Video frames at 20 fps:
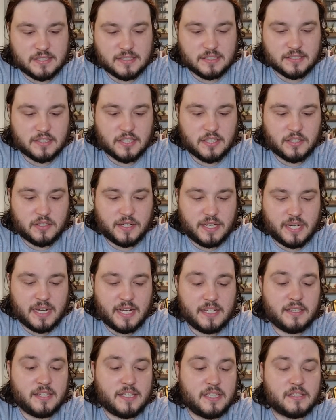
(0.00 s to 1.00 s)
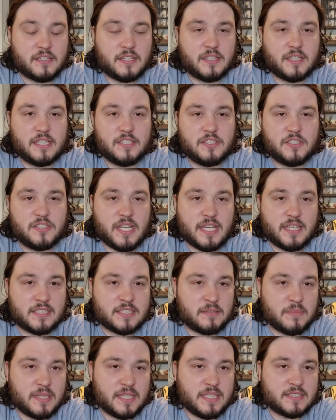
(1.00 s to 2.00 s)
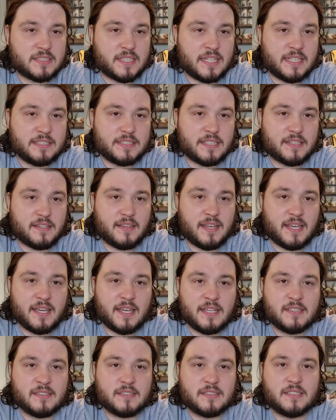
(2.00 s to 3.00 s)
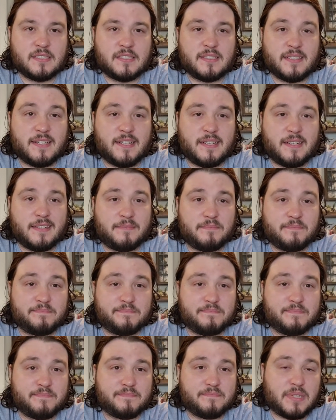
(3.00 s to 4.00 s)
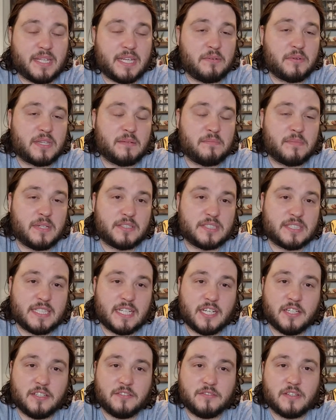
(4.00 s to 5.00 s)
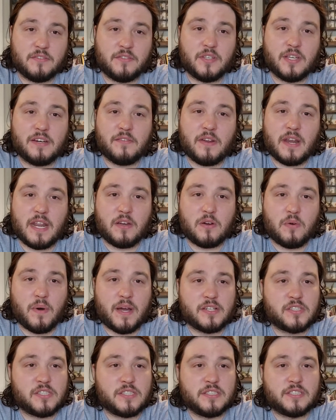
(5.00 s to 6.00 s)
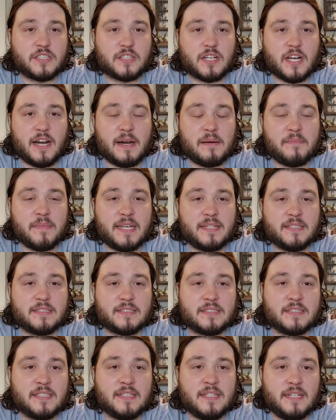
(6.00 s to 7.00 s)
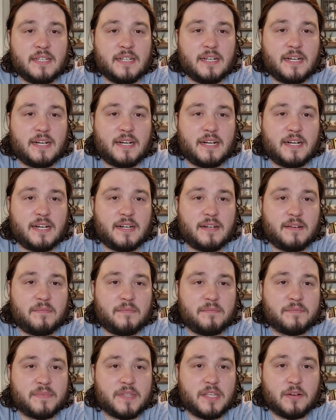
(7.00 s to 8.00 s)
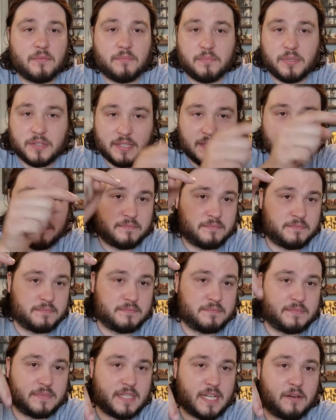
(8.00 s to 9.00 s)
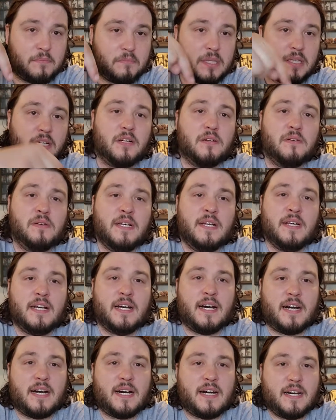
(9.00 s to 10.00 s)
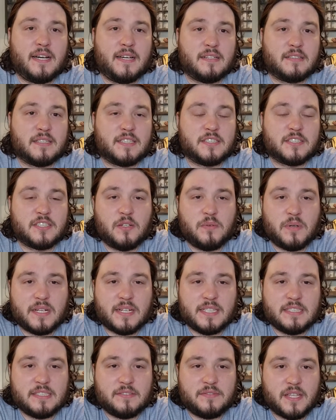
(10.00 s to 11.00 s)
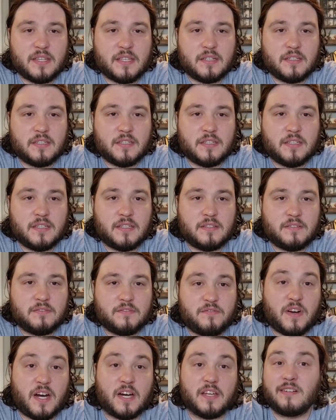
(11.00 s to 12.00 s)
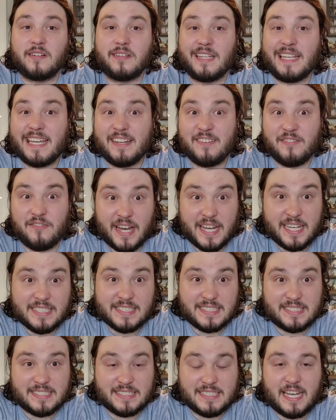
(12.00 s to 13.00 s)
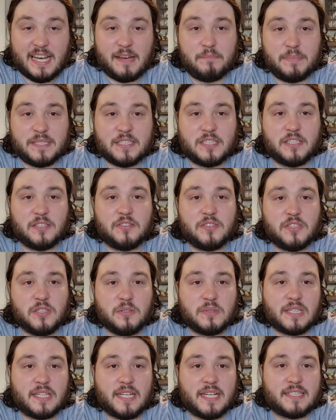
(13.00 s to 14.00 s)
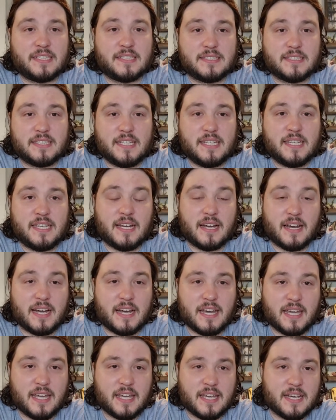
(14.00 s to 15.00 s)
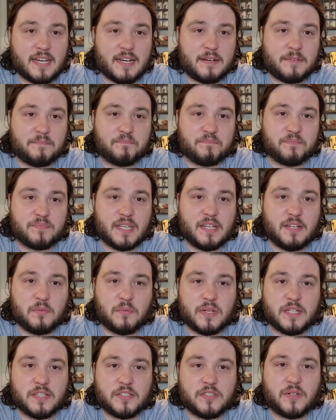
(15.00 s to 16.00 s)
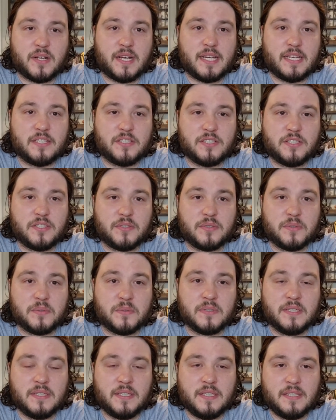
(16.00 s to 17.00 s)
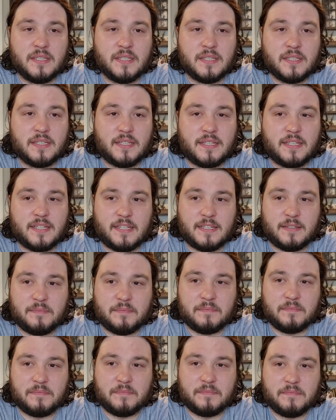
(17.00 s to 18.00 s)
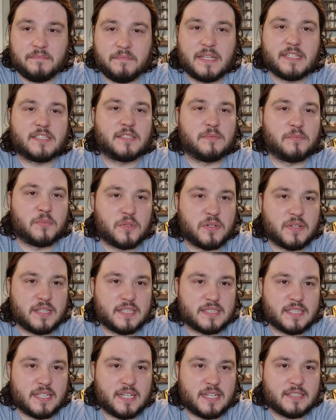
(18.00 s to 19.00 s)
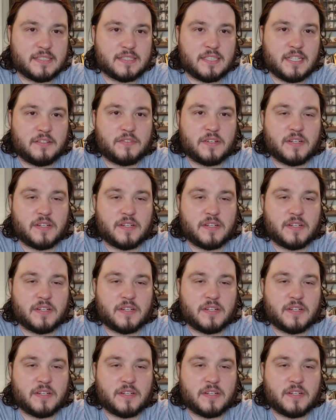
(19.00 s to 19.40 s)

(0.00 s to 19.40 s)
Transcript: And so I highly encourage, take some of these kinds of things, play with them yourself. If you have any questions or comments, you know, put them down below, and let us know what kinds of other fatherly advice episodes you would like to see. I want to try to make some more of this kind of stuff.